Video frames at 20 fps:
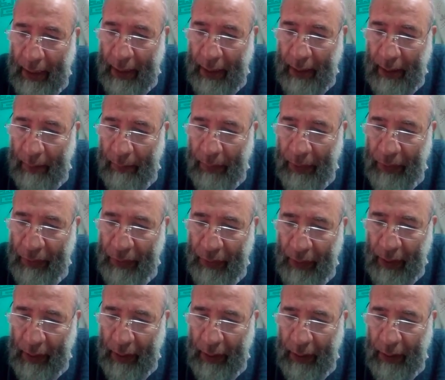Number
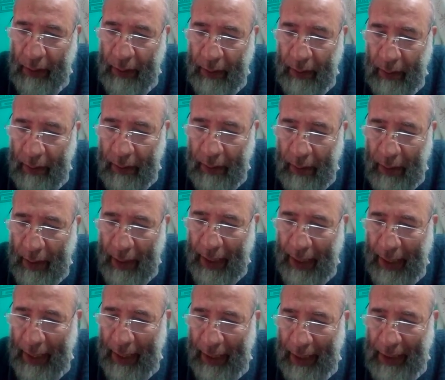3,
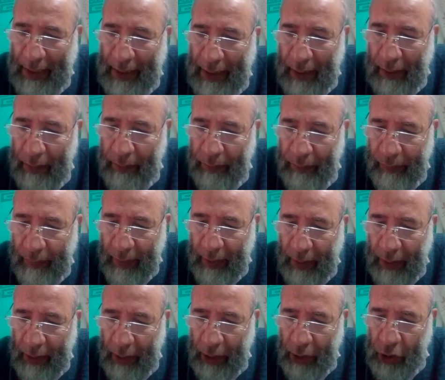X
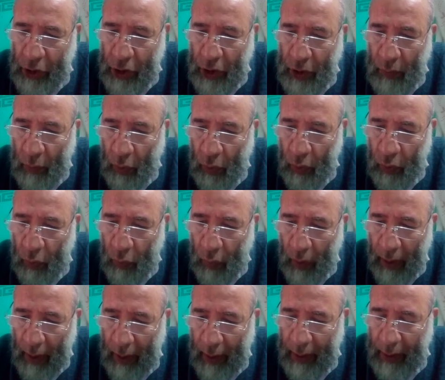H small
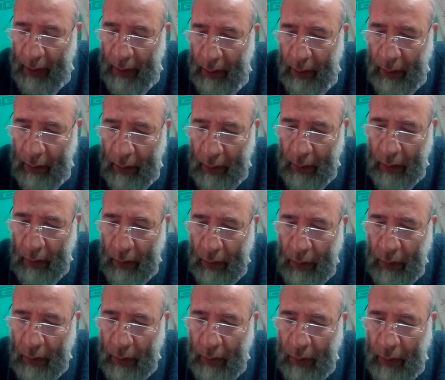Y.
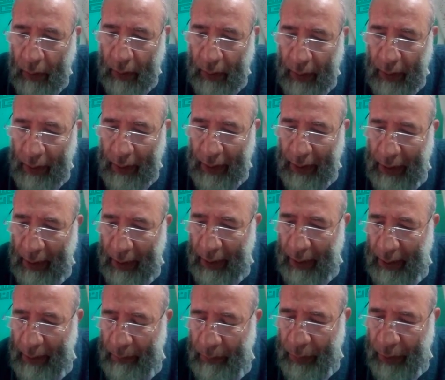The
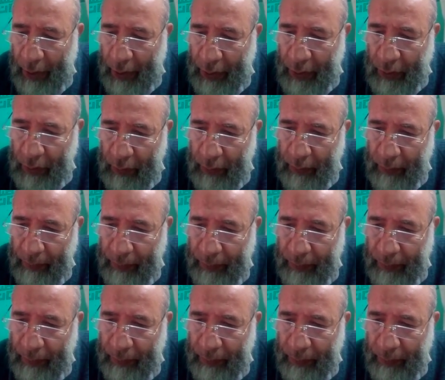third person,